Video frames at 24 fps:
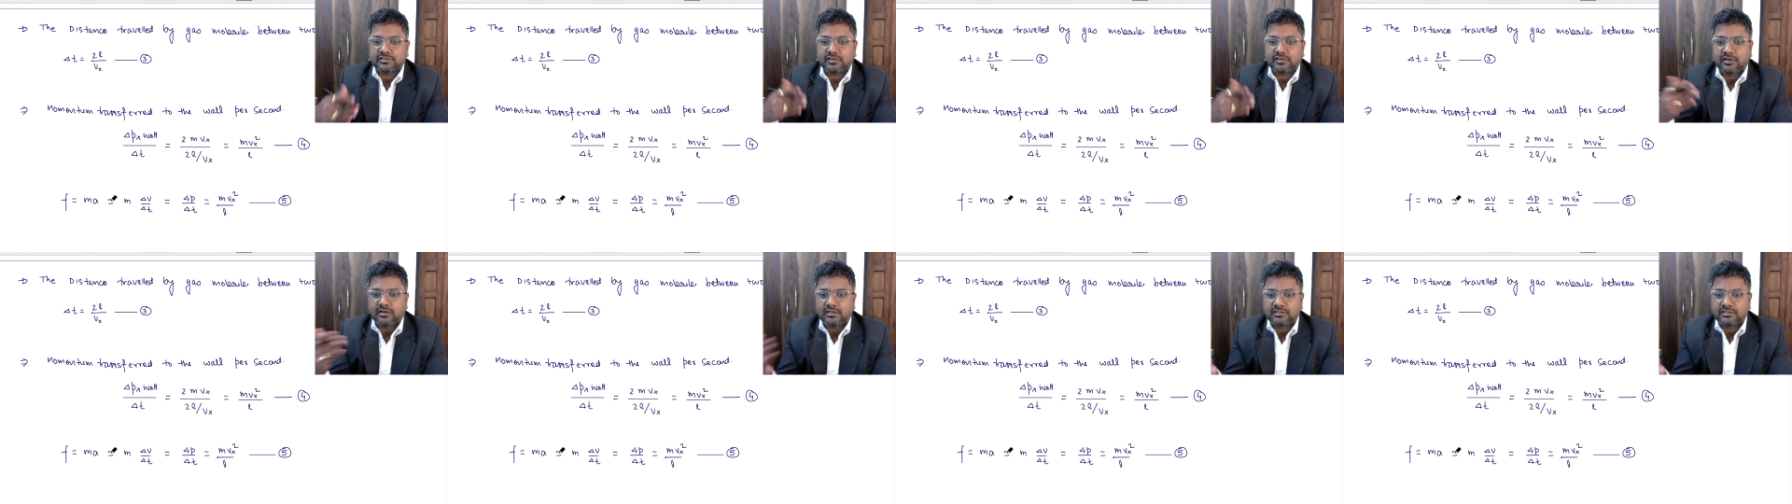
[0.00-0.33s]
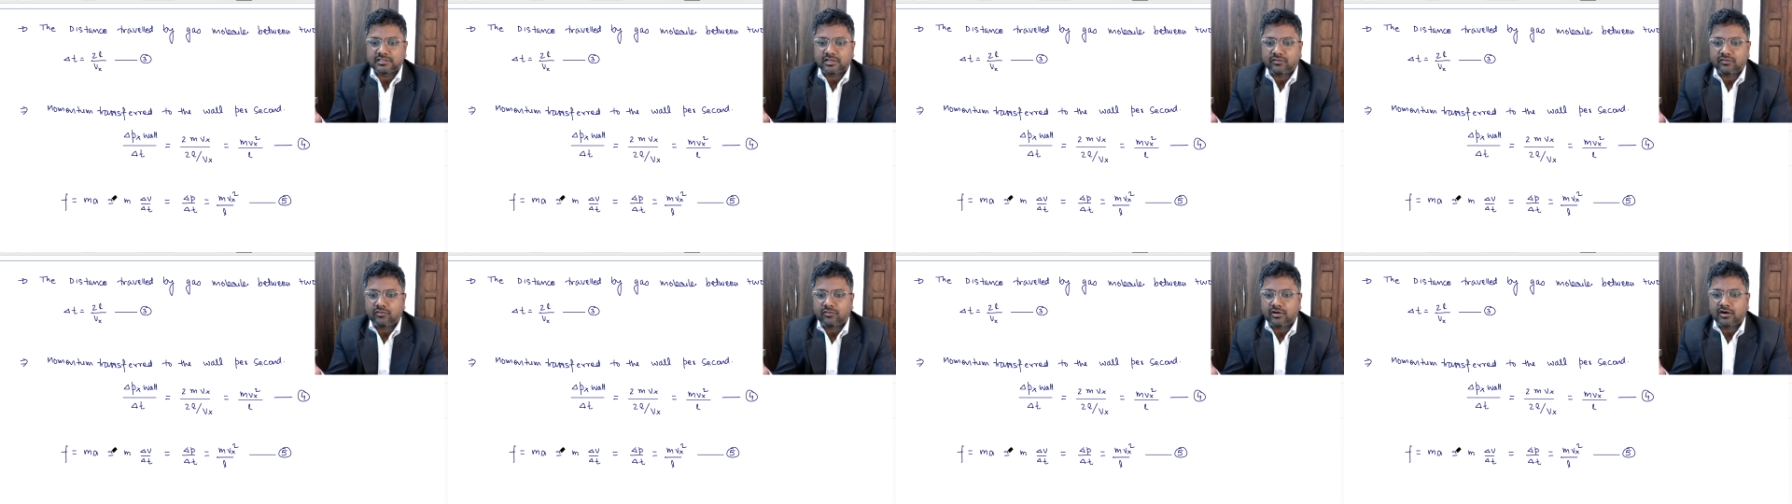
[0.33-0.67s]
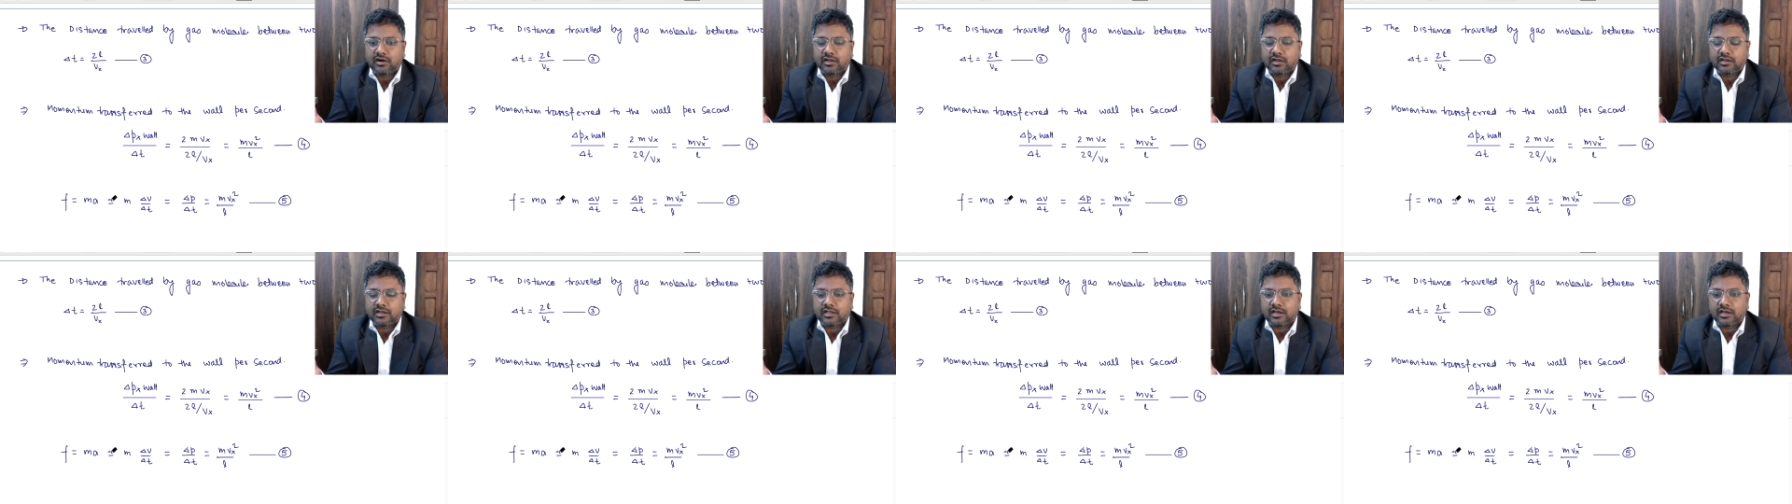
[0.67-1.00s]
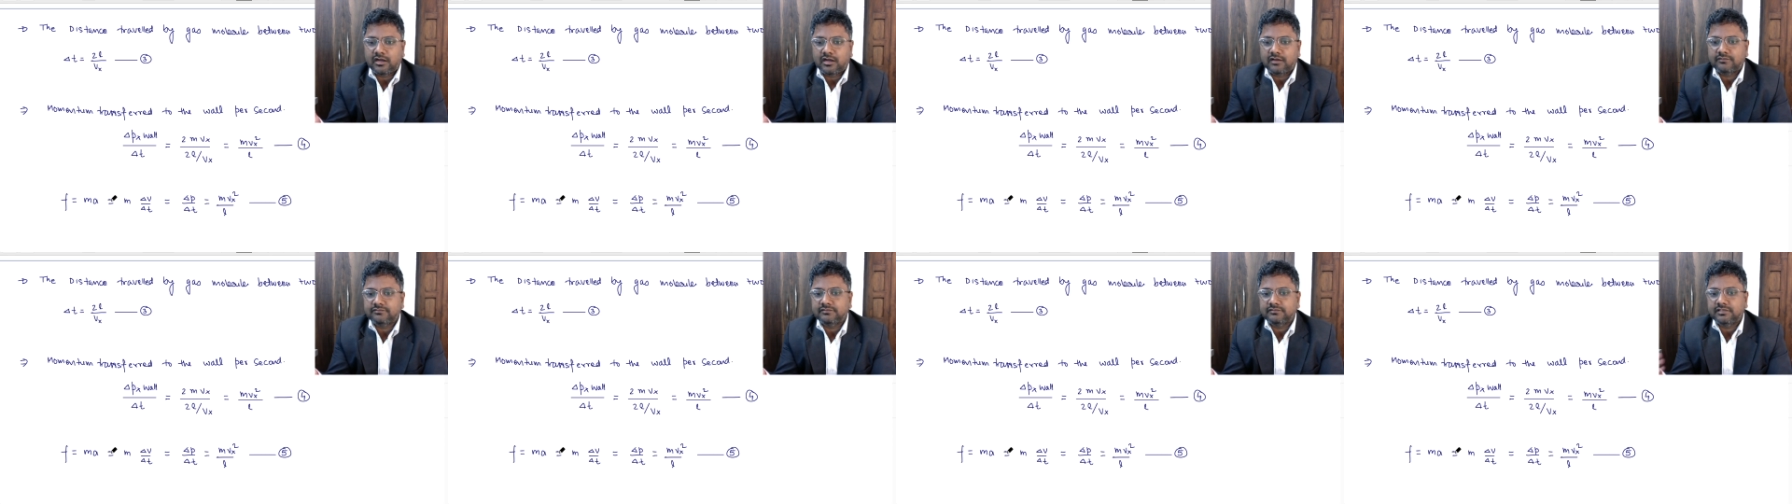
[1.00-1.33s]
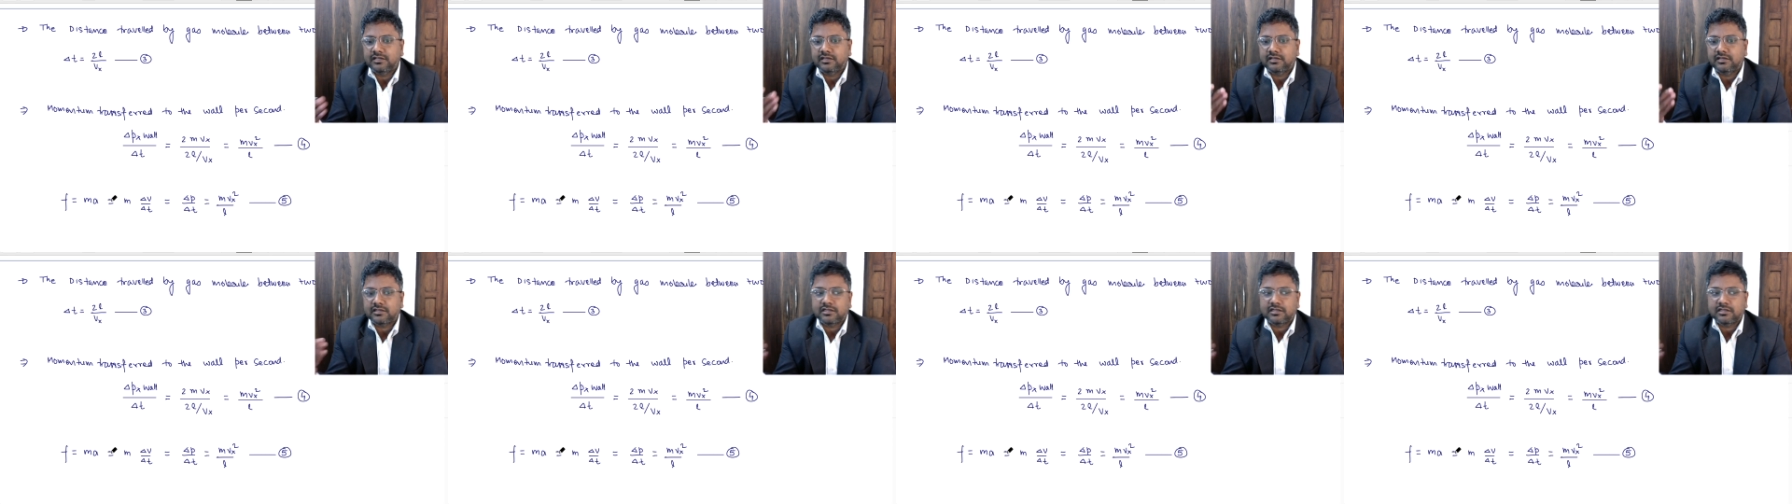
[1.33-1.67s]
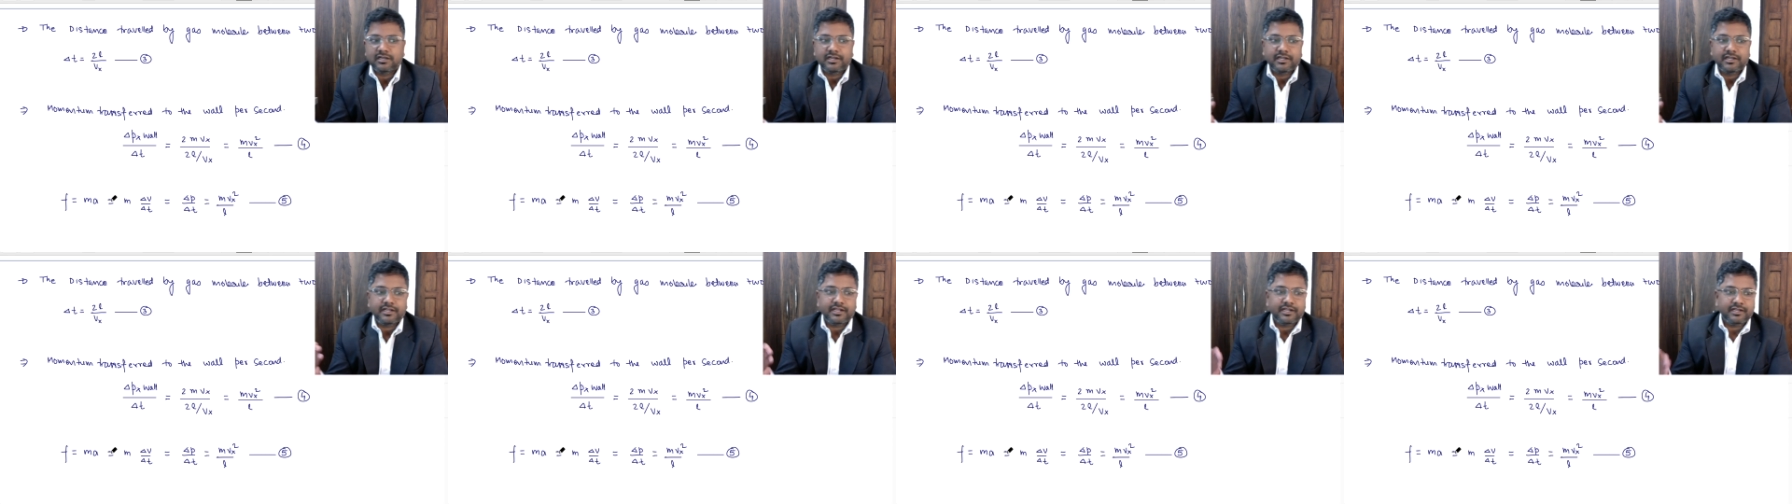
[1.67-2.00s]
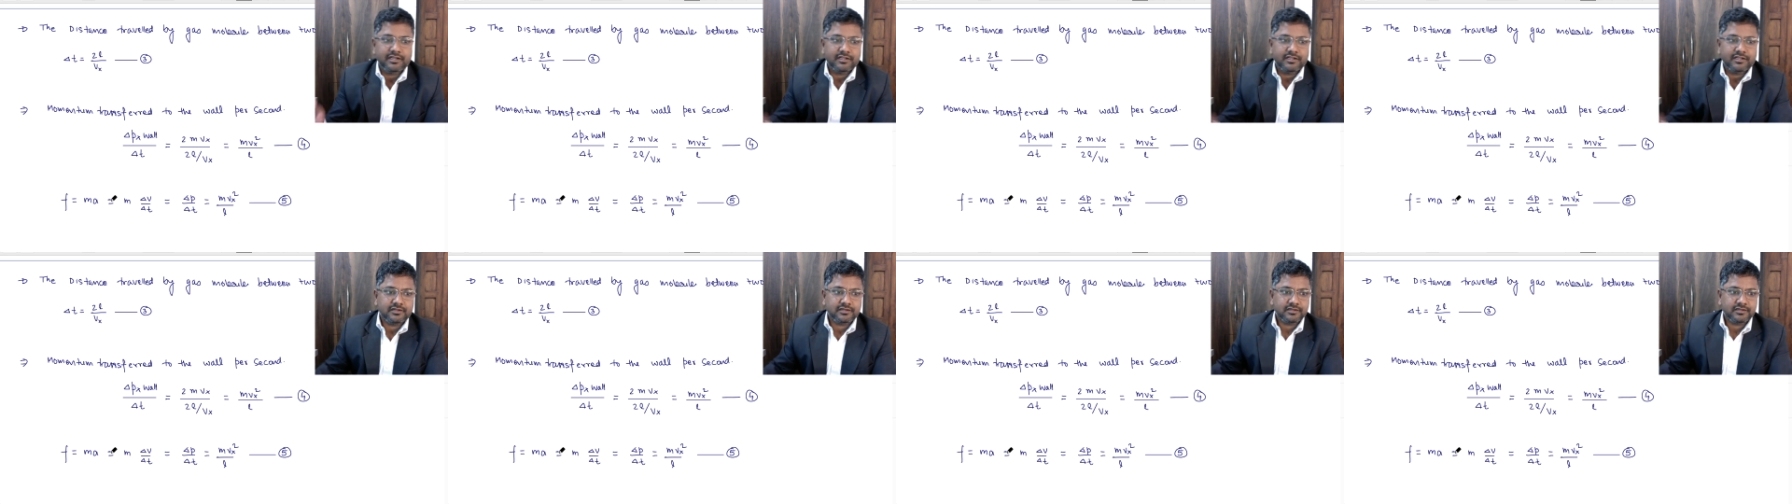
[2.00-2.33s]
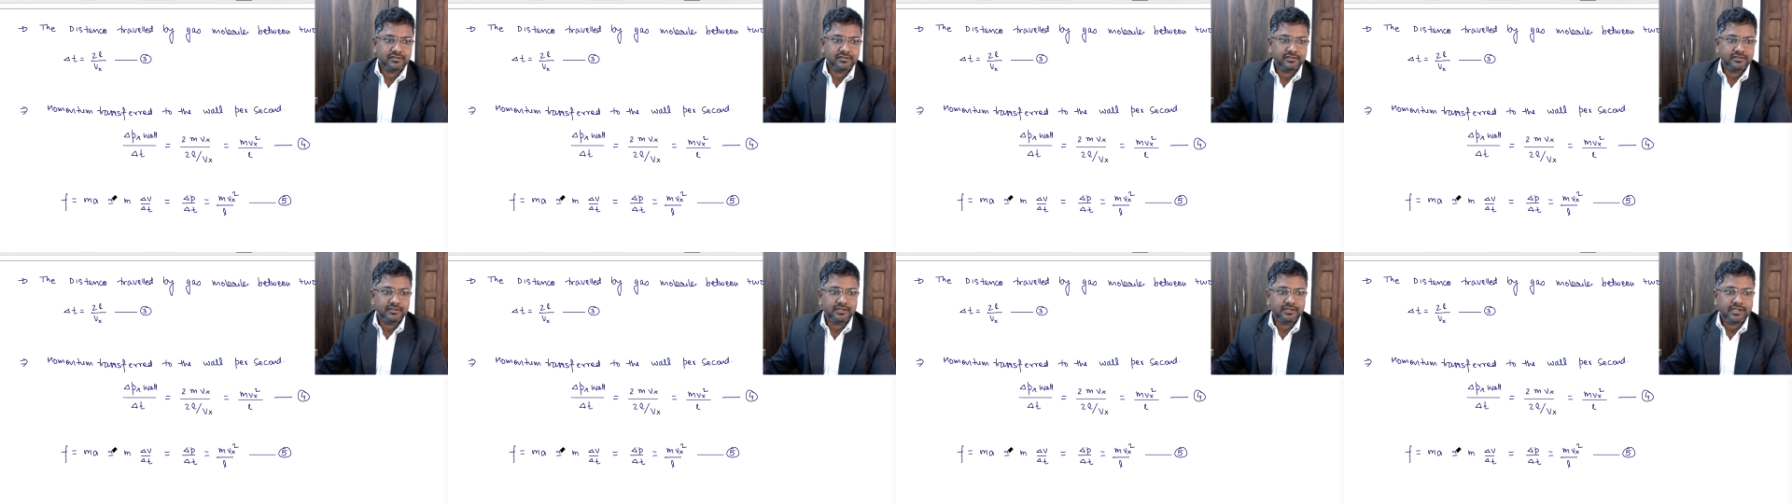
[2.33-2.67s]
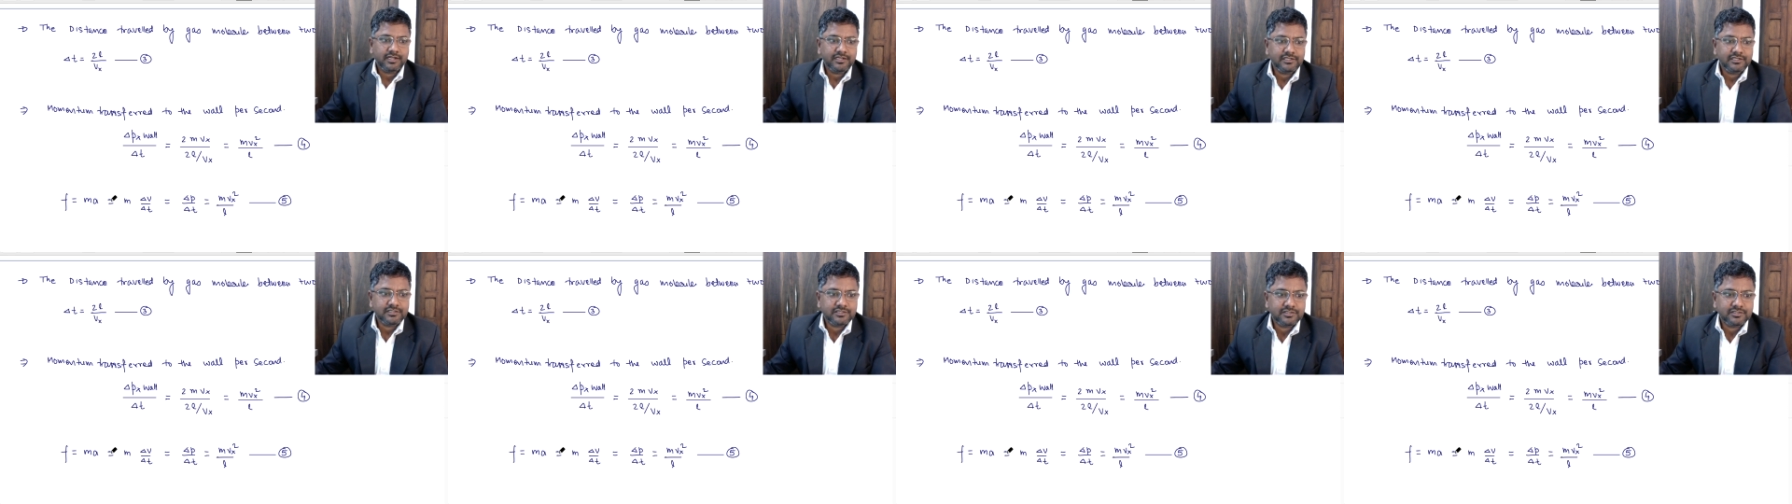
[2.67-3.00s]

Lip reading: on the wall of the container, right?